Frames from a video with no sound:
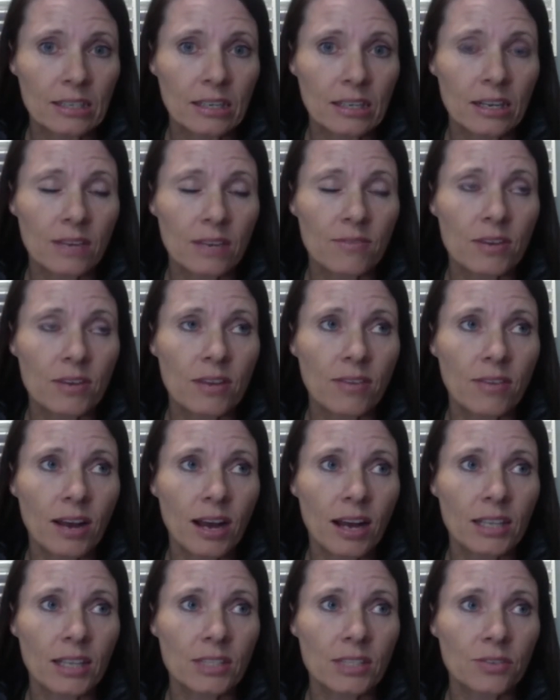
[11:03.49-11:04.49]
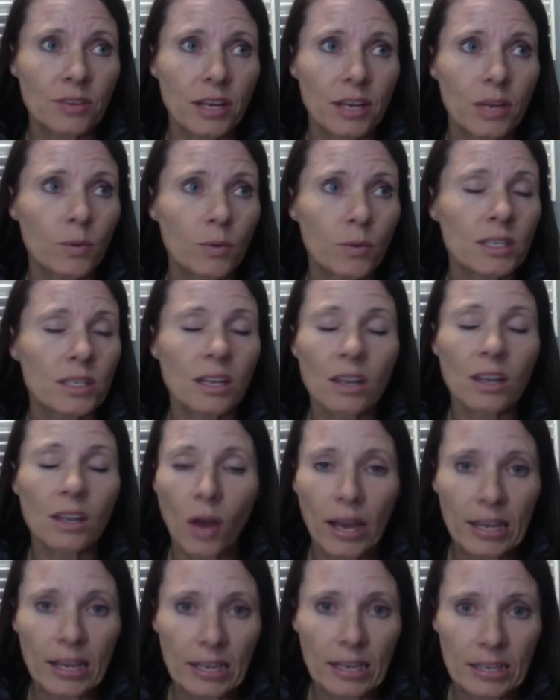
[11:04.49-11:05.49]
And I've never asked for anyone to
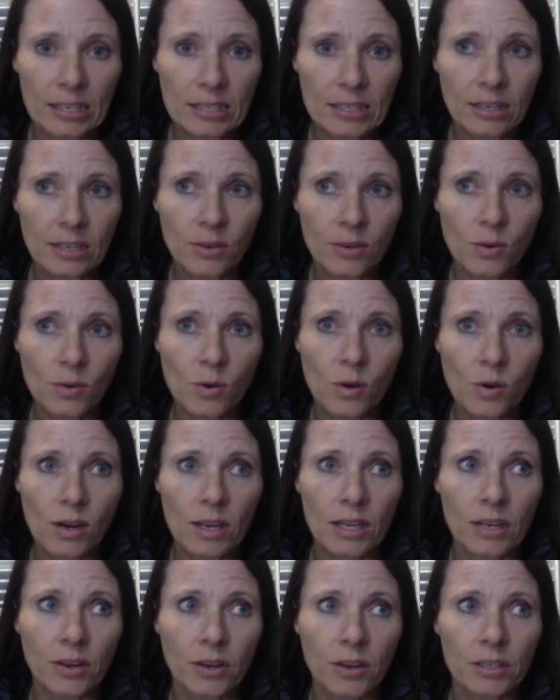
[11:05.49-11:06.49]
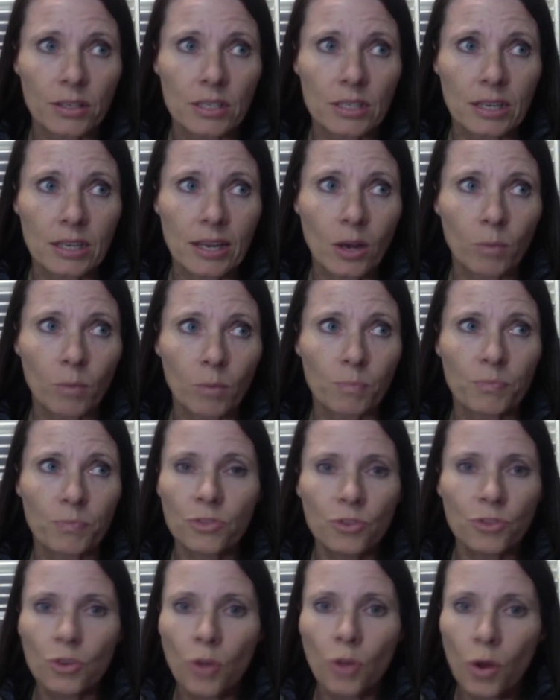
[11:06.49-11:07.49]
like it, or, you know, to help
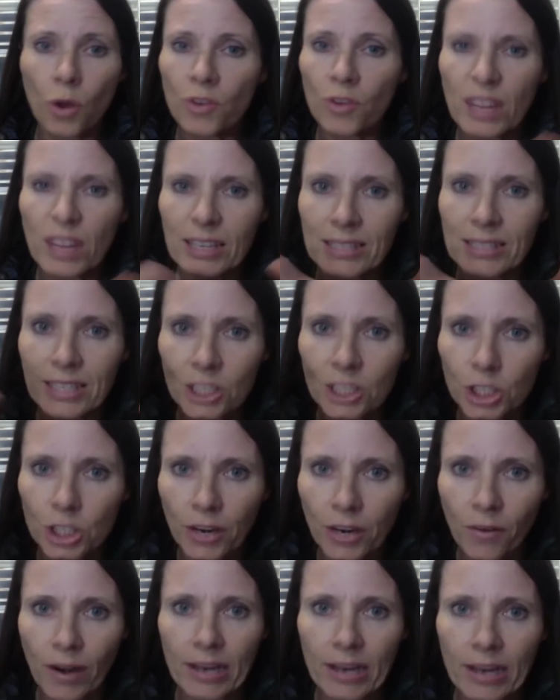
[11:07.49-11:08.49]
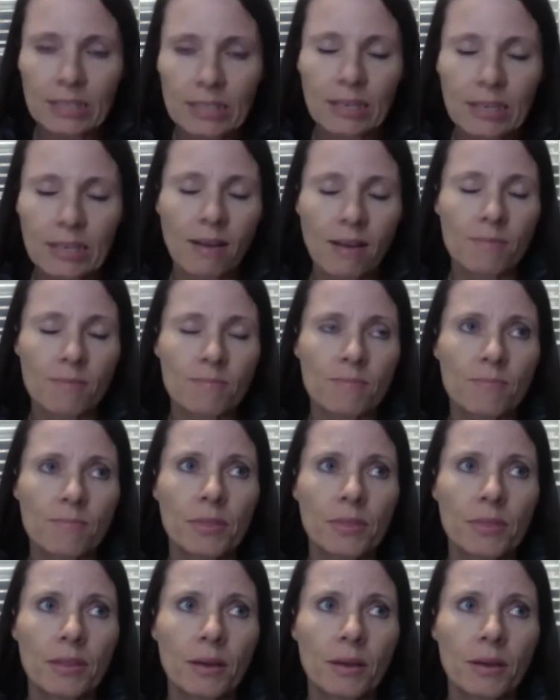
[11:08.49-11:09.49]
do those things that generate
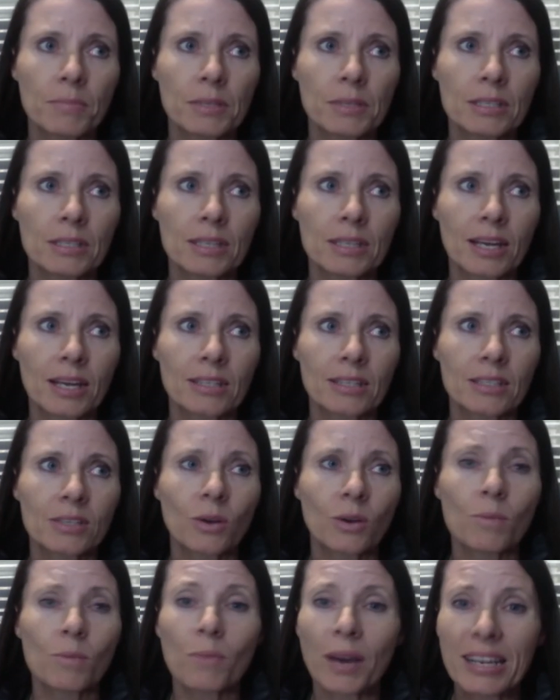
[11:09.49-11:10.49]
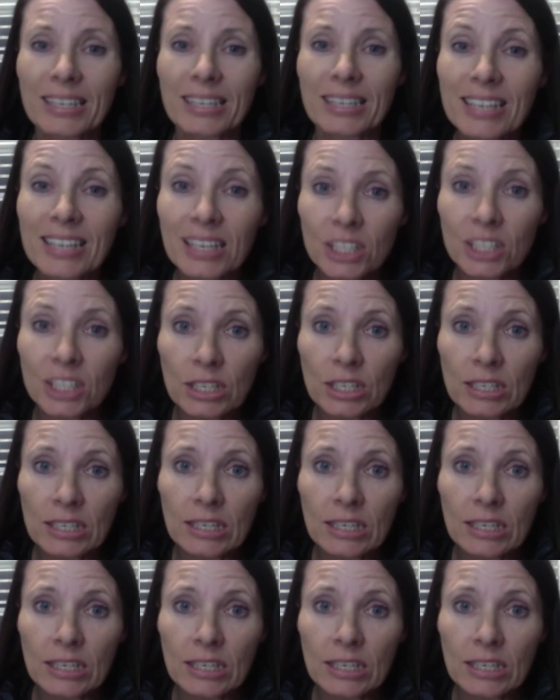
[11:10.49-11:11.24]
numbers. That's not my intention.